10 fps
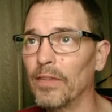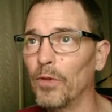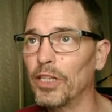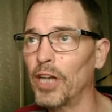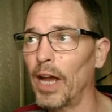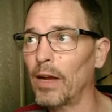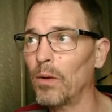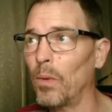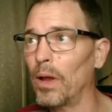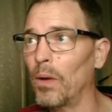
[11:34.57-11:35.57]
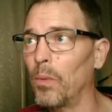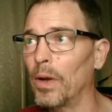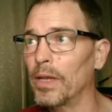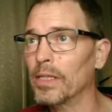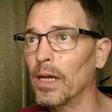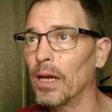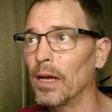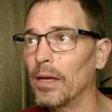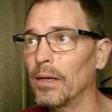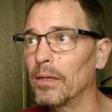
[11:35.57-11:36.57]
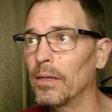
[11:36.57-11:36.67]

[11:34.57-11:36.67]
we check what what is uh